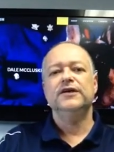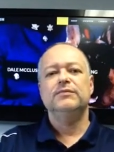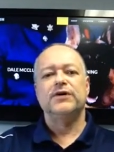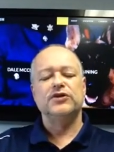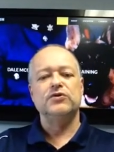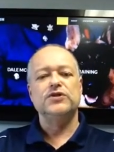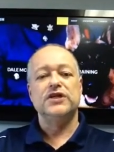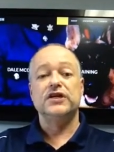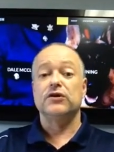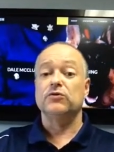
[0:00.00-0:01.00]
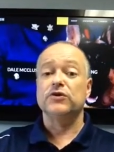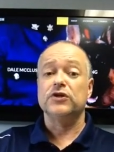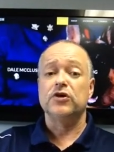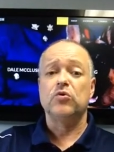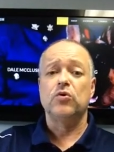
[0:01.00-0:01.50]
but getting a really
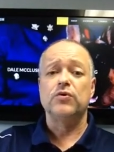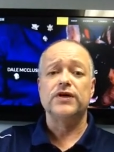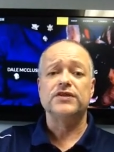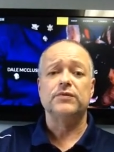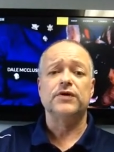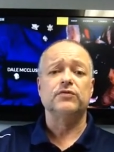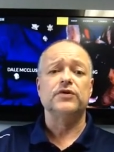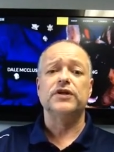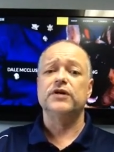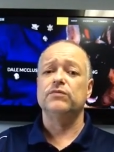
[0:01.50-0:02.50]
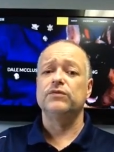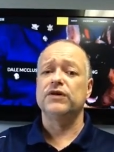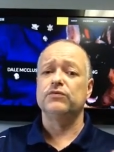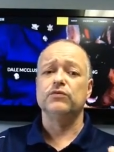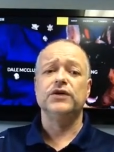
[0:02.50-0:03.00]
good quarry, someone that really
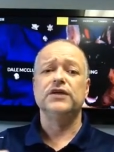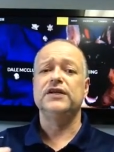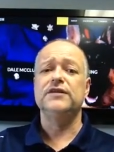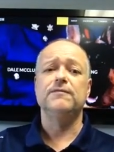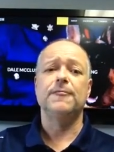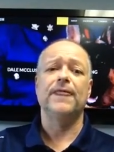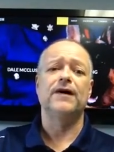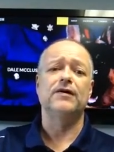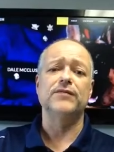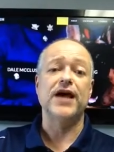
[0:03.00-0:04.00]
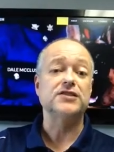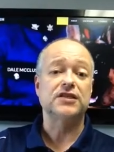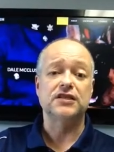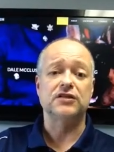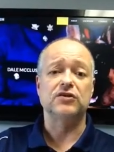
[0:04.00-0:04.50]
can really
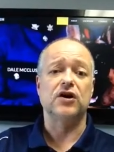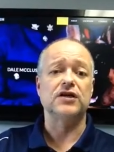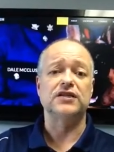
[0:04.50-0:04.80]
agitate the dog,